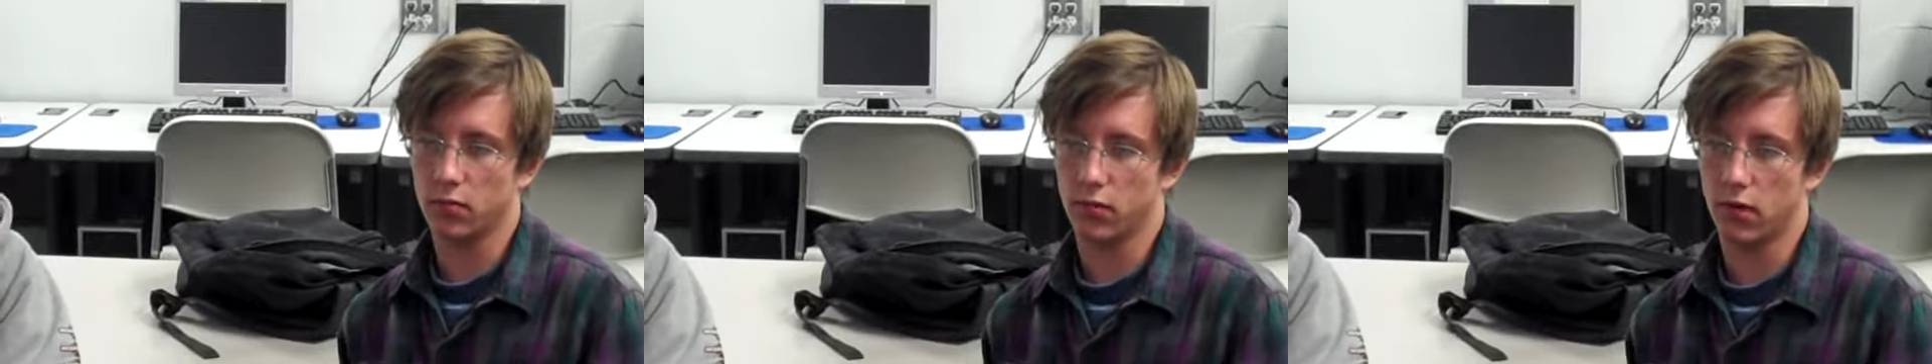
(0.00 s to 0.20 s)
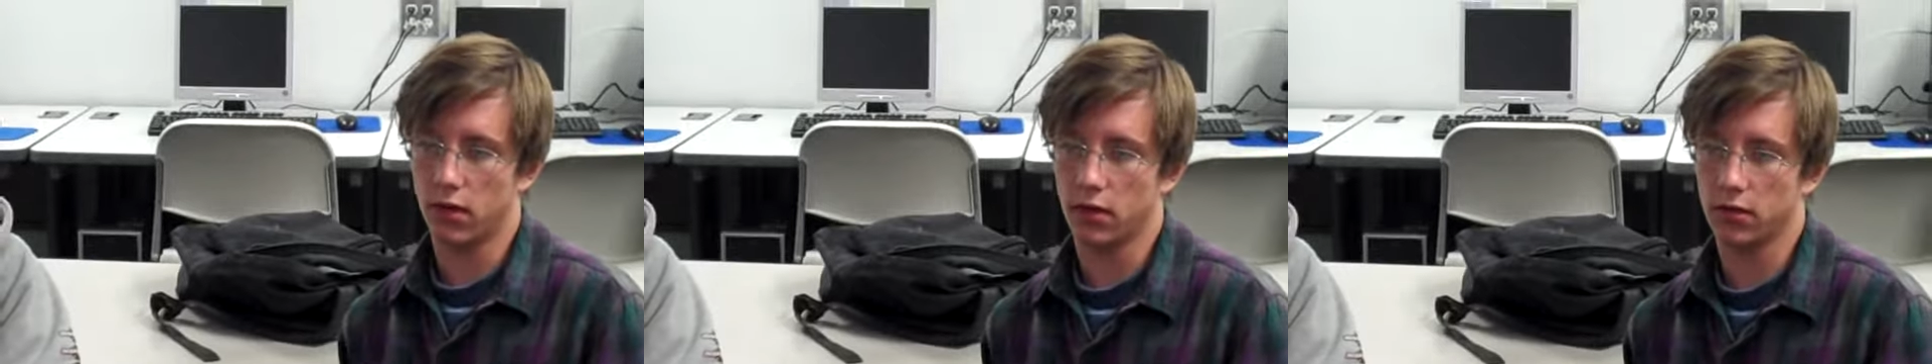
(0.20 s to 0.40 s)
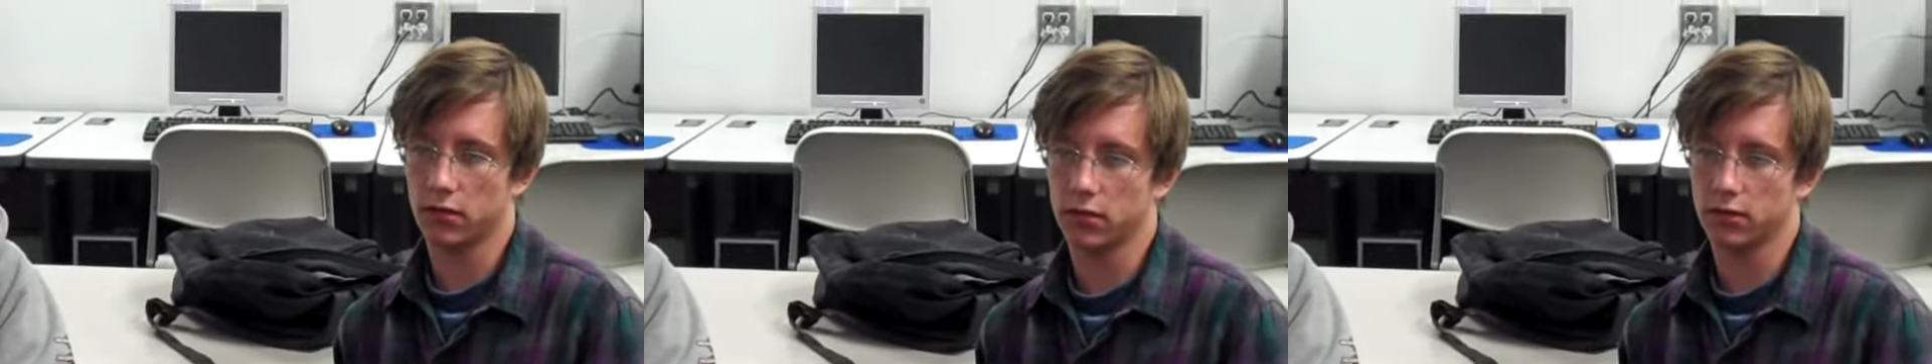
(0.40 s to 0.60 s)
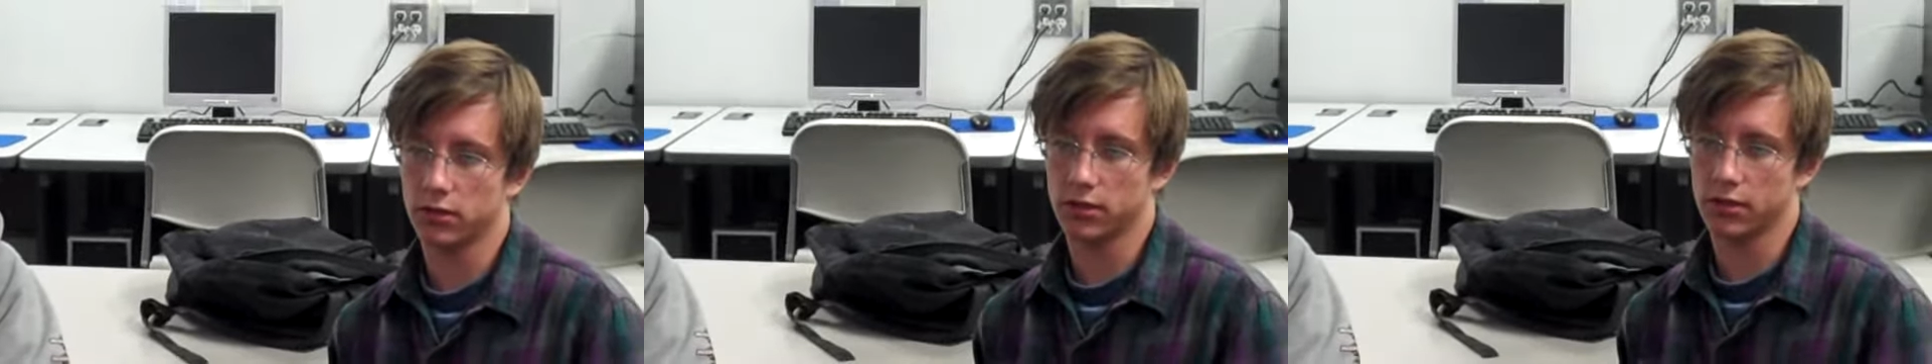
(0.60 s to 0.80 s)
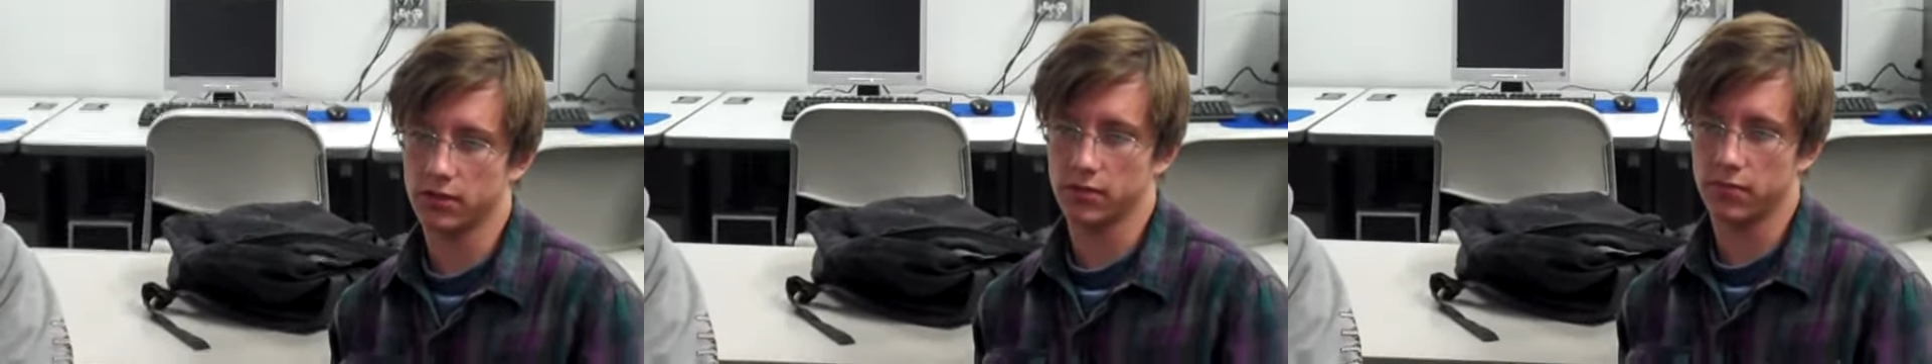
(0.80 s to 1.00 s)
but
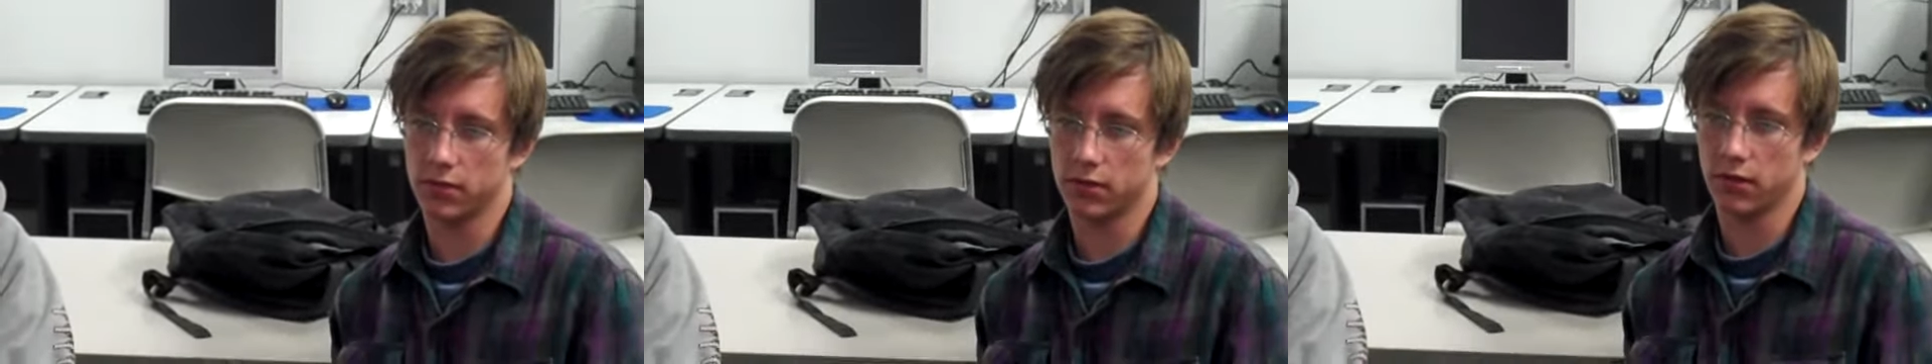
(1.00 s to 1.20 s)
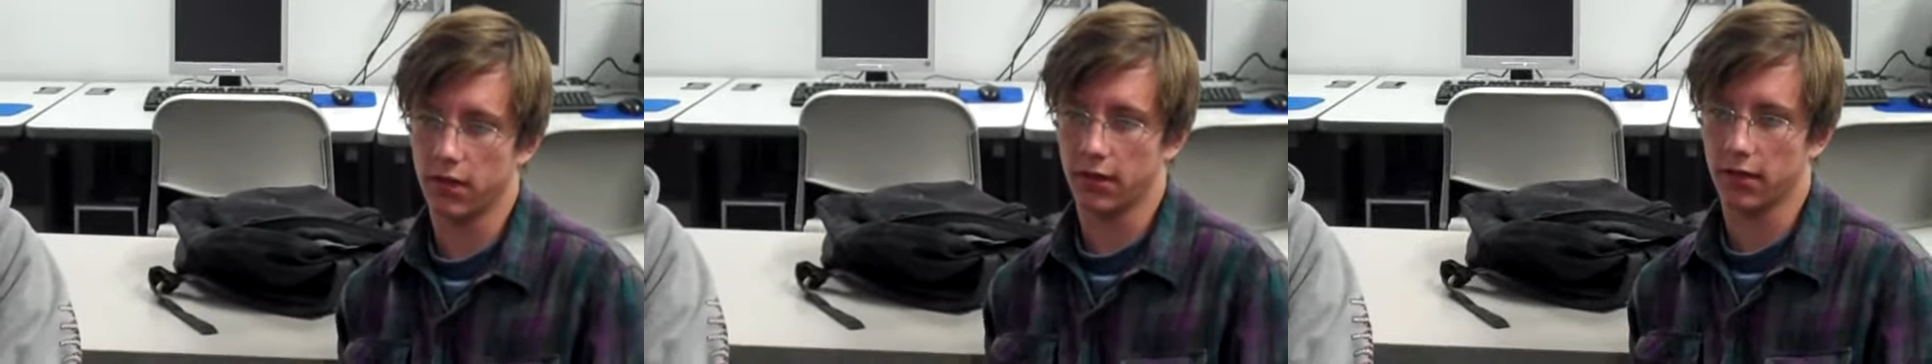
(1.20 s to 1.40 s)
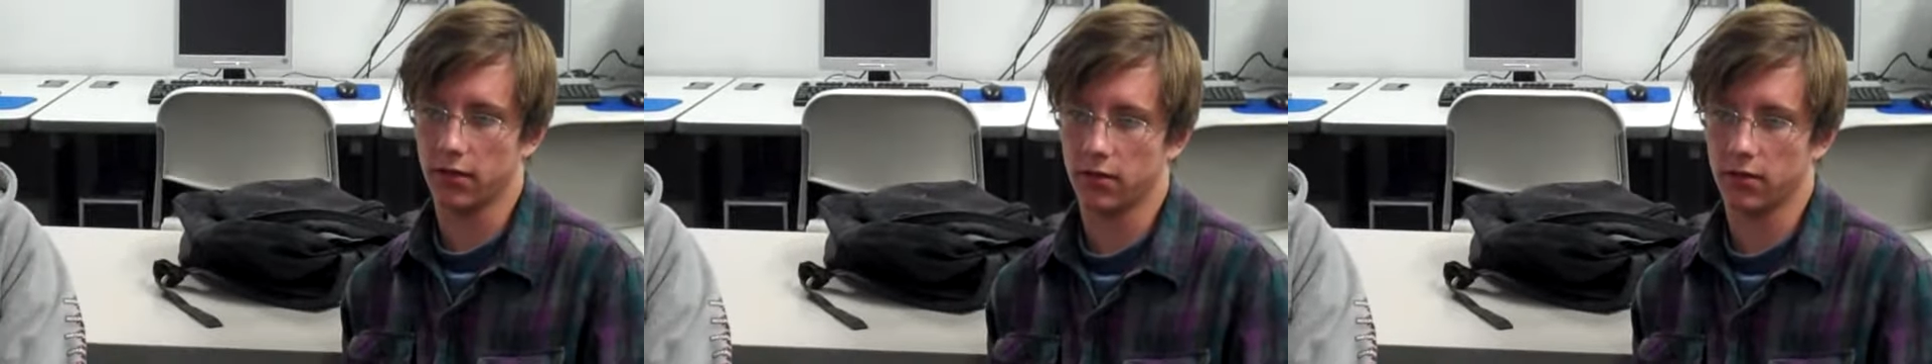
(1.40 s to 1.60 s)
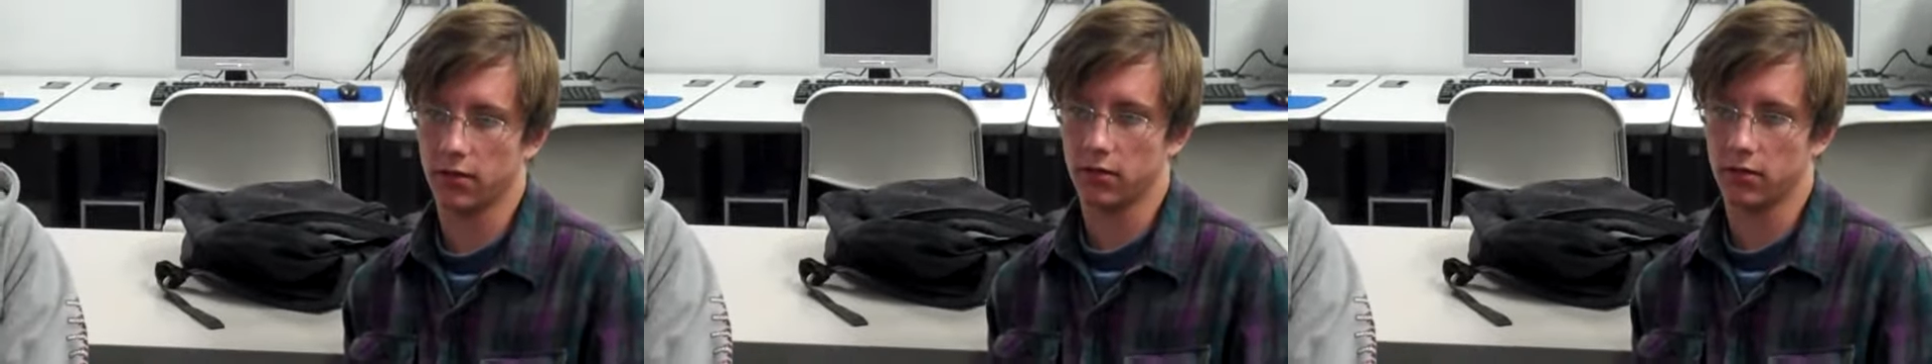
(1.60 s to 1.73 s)
she's been like